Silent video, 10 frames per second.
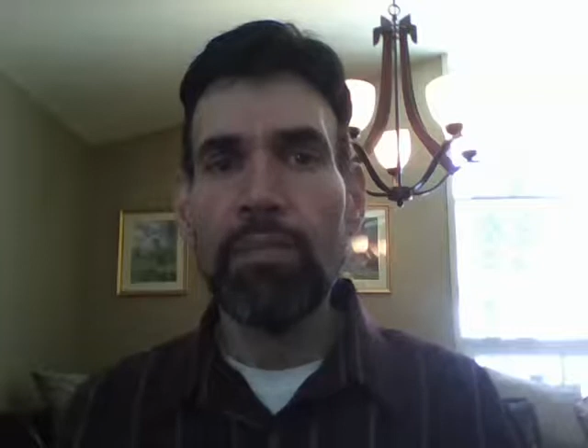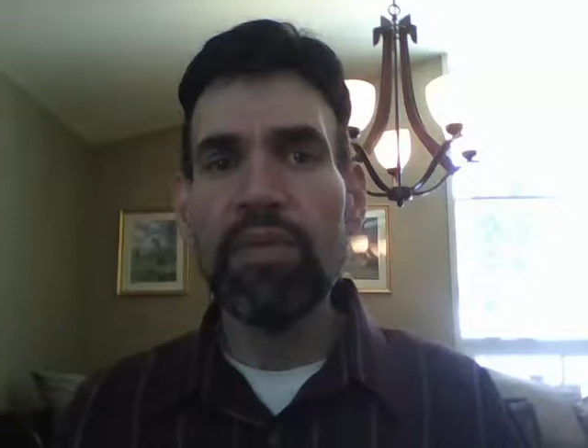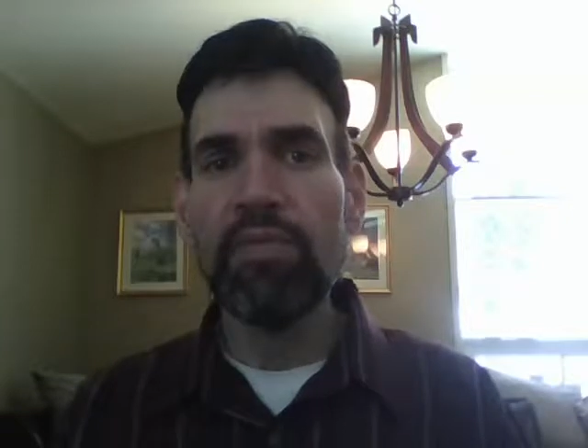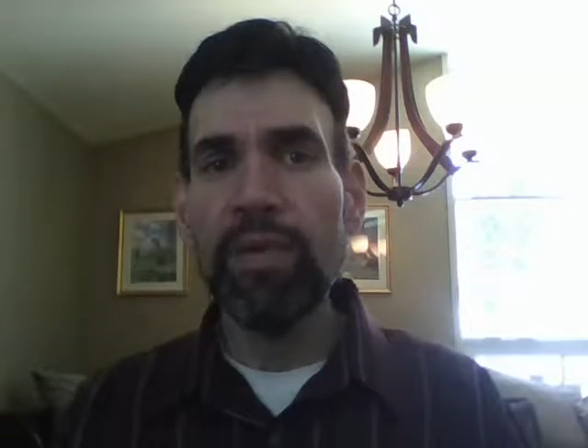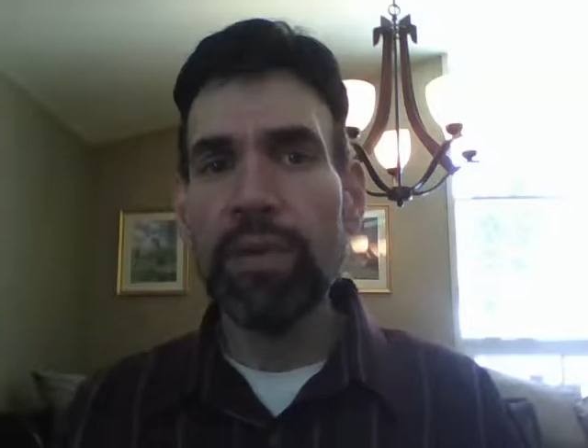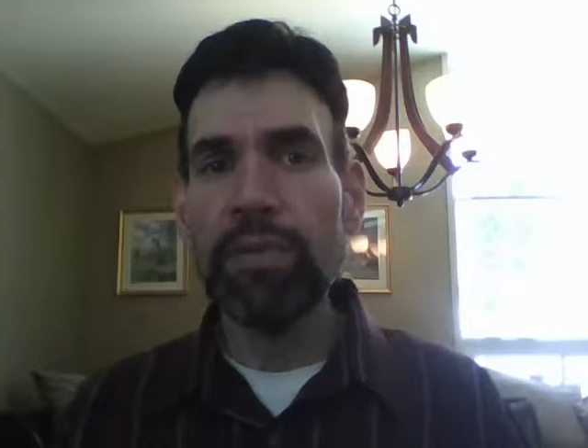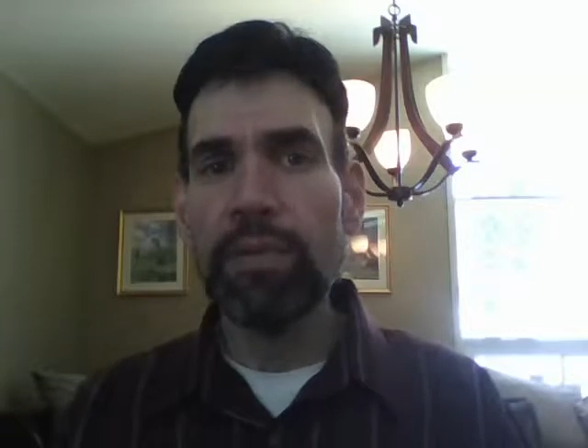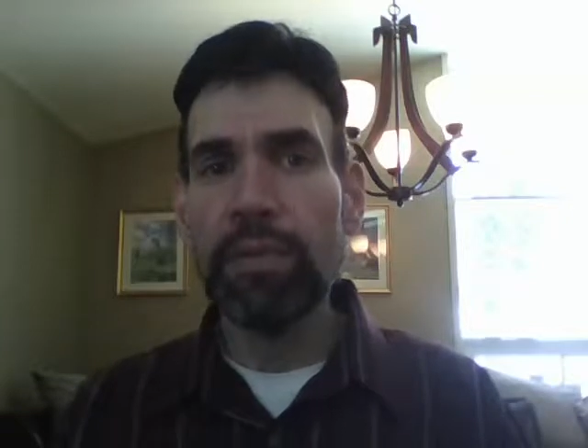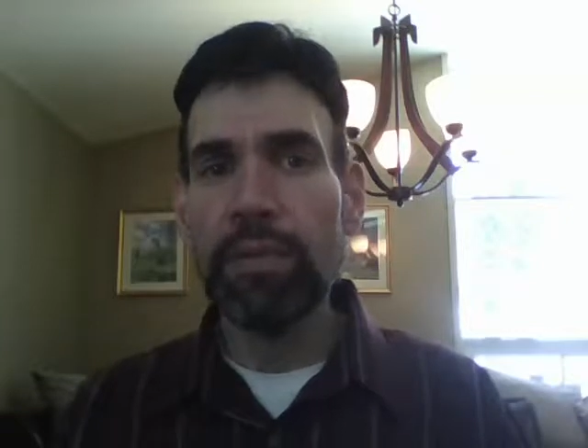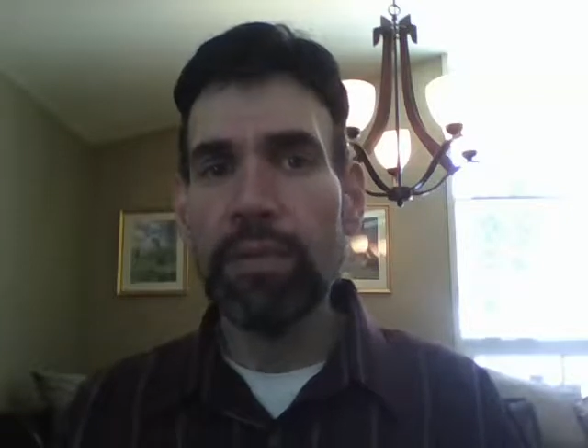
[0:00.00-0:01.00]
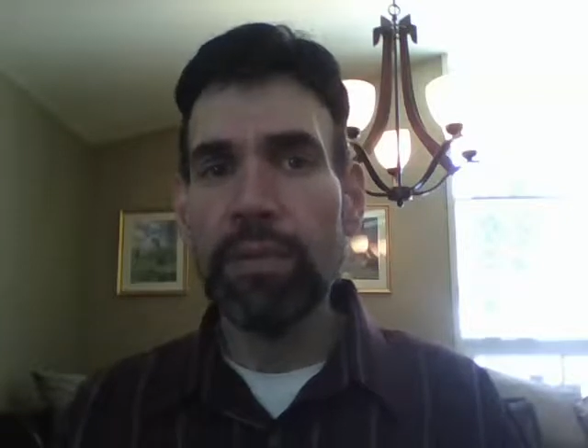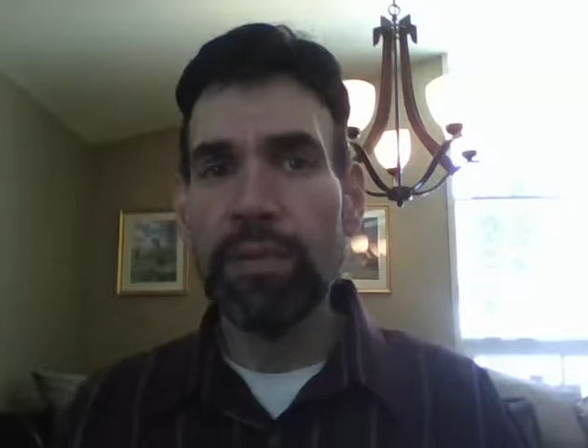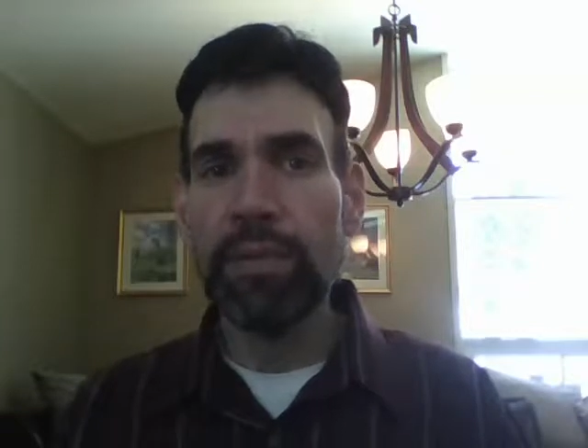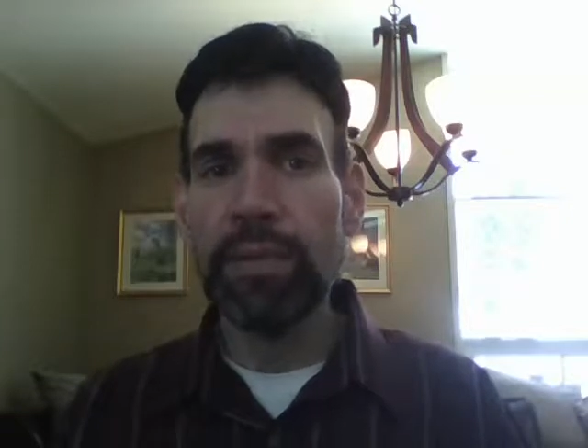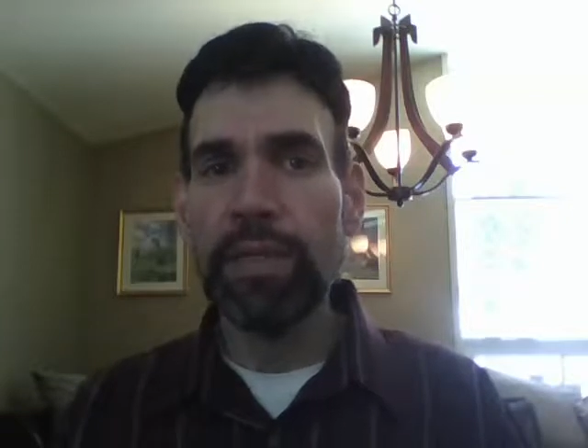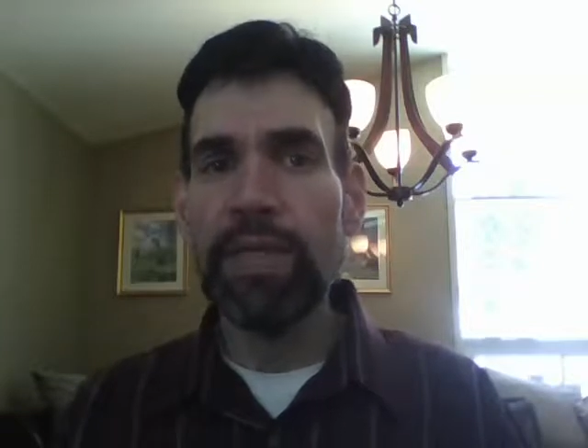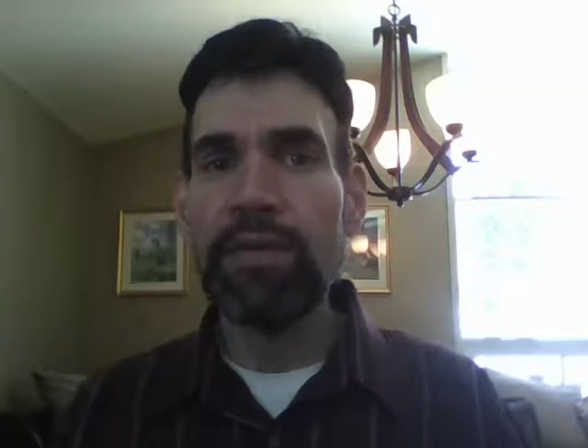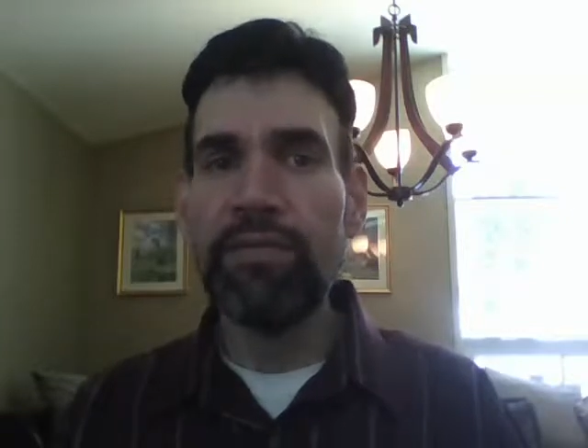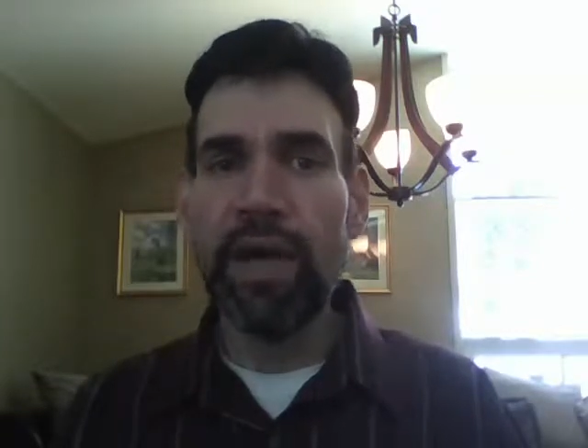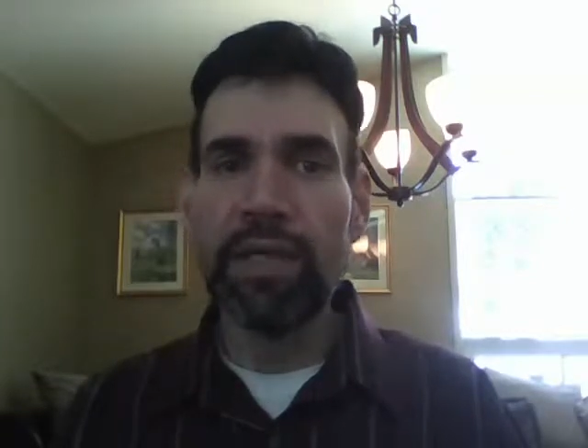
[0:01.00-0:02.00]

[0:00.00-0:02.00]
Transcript: The mitzvot give